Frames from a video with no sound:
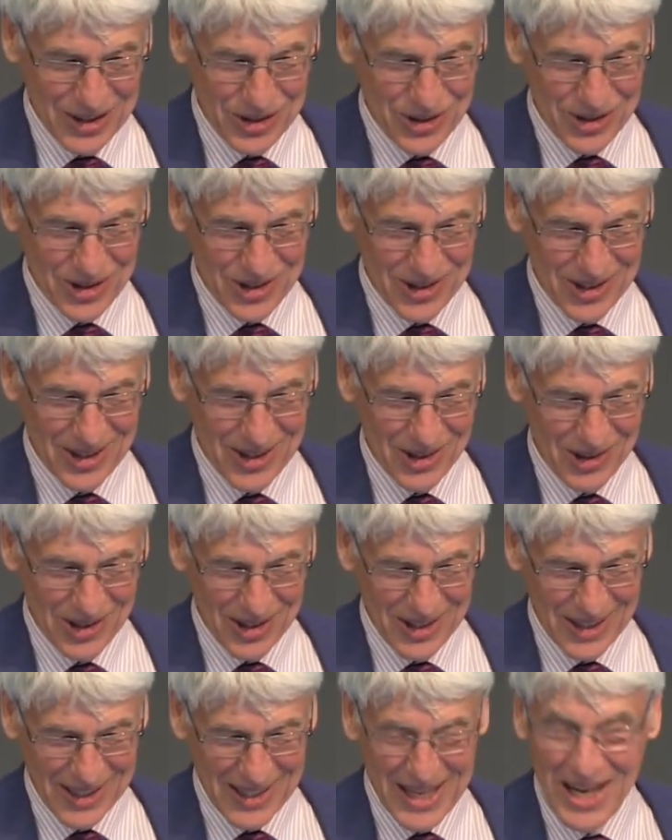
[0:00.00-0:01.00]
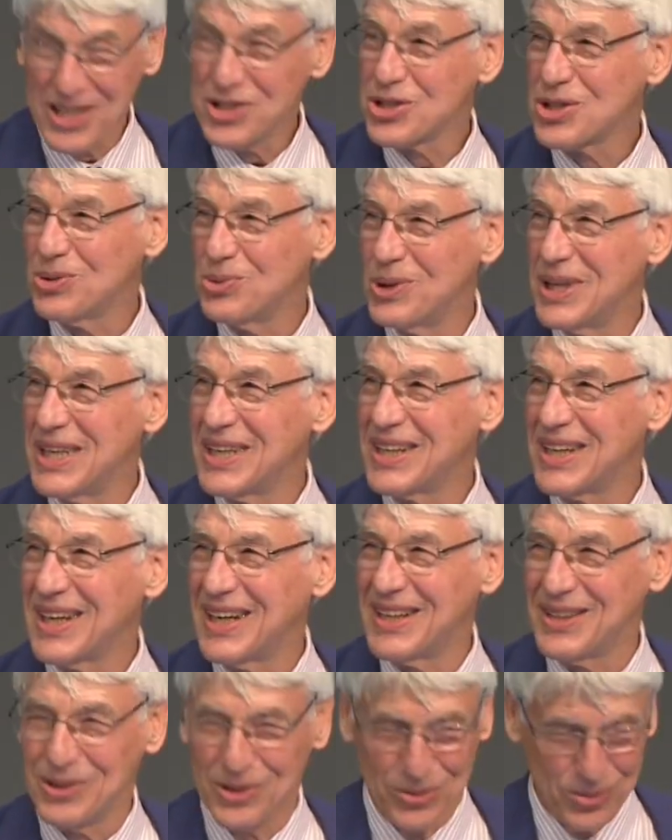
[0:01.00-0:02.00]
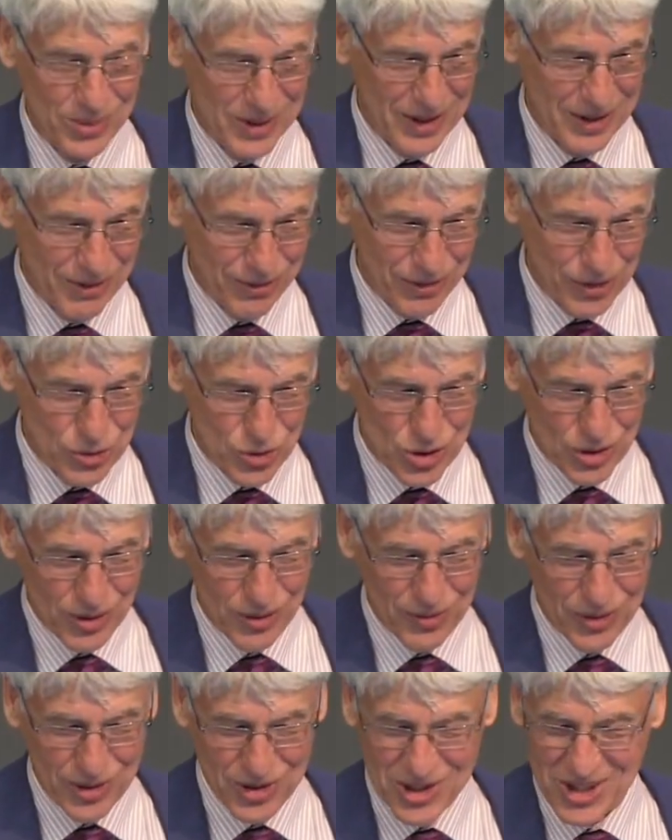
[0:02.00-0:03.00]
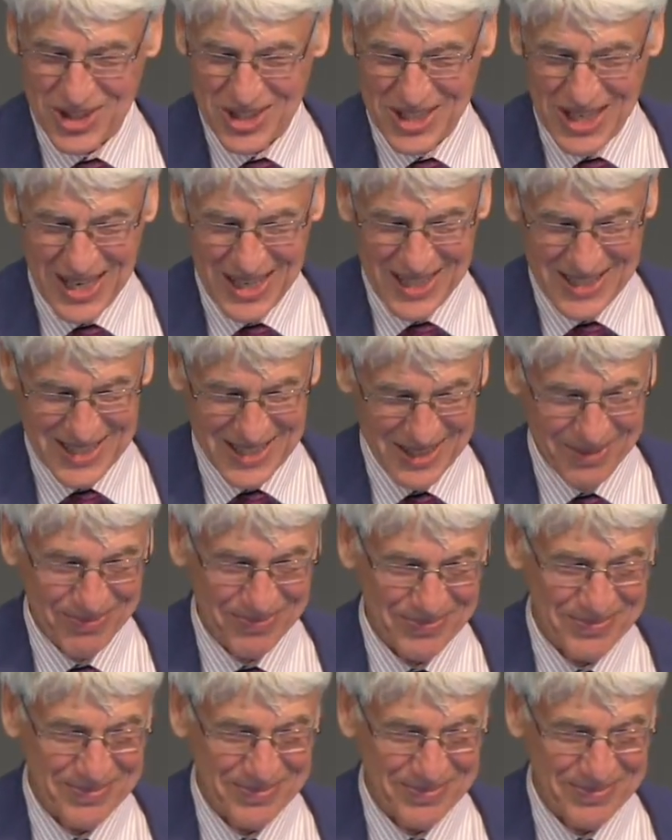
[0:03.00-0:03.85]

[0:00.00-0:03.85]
your Cancer Week and with the future of your society.